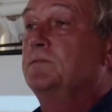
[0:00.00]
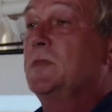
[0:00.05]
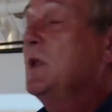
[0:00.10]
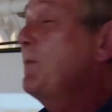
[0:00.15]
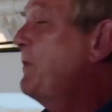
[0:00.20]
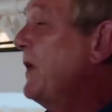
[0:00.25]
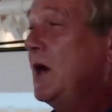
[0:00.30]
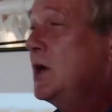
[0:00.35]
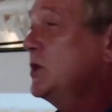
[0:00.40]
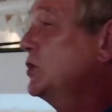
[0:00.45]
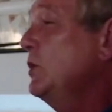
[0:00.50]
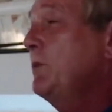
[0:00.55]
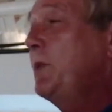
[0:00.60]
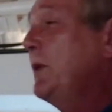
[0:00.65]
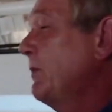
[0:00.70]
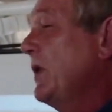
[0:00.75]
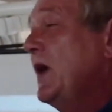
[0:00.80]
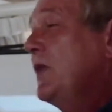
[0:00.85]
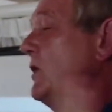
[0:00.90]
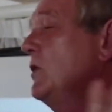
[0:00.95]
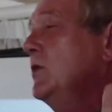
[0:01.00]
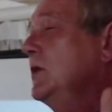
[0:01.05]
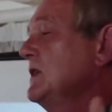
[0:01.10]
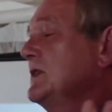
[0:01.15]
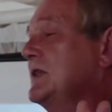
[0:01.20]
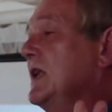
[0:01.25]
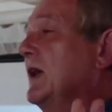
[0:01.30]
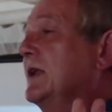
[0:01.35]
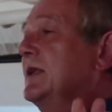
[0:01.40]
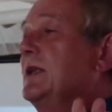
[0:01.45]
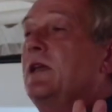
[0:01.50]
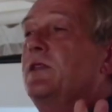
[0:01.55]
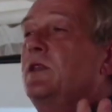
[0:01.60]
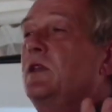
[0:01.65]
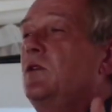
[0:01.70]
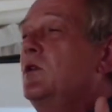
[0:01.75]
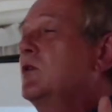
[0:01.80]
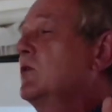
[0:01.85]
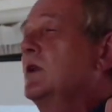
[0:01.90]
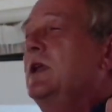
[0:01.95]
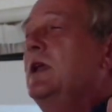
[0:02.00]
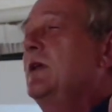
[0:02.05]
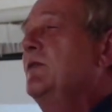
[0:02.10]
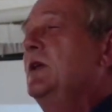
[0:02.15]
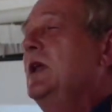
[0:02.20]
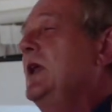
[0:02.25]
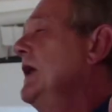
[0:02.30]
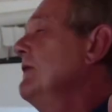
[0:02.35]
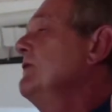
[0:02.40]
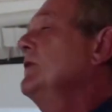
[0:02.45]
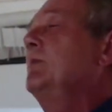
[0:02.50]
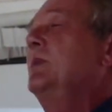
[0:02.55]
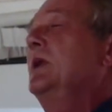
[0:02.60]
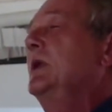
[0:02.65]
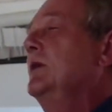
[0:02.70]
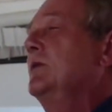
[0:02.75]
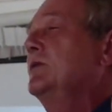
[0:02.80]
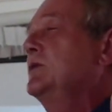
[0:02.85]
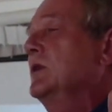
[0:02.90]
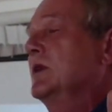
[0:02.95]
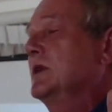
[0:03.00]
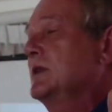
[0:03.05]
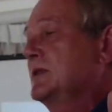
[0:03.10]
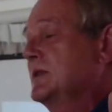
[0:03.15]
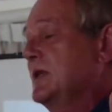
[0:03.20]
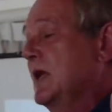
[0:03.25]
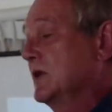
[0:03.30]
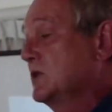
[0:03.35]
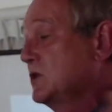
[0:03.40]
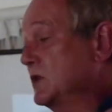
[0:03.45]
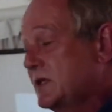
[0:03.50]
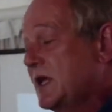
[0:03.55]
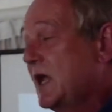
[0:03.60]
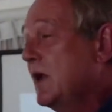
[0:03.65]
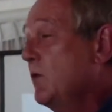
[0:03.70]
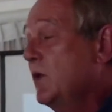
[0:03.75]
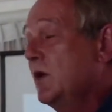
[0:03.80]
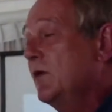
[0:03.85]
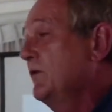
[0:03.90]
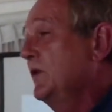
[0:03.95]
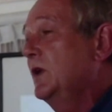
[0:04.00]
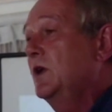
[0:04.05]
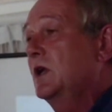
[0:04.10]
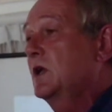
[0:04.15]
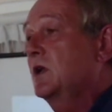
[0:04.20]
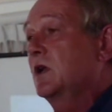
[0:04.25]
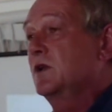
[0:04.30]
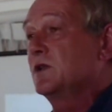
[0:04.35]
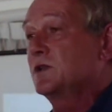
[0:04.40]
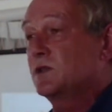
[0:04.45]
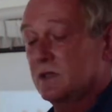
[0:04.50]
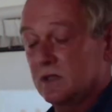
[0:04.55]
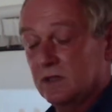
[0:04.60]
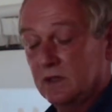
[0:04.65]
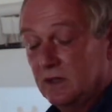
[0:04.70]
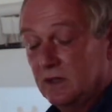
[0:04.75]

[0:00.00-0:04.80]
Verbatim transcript: The paratrooper brotherhood is like nothing you could ever, ever believe to understand. Today we are very close.